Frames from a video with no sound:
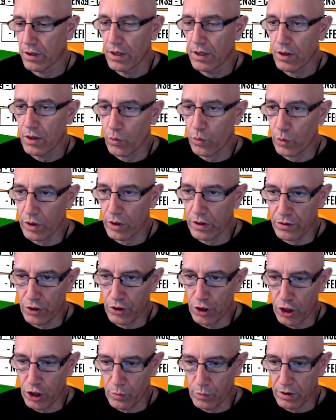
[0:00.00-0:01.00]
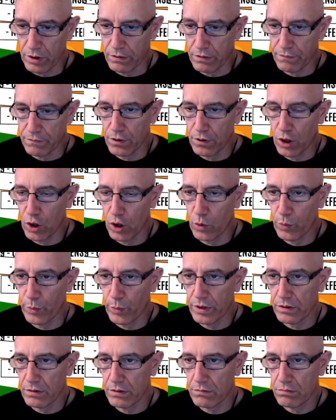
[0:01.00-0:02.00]
with a normal
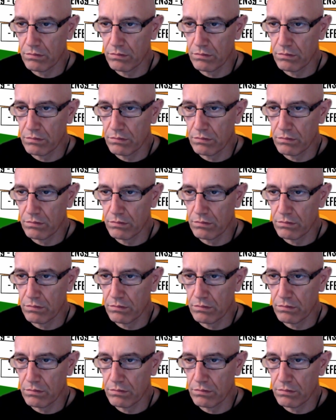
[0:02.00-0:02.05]
development.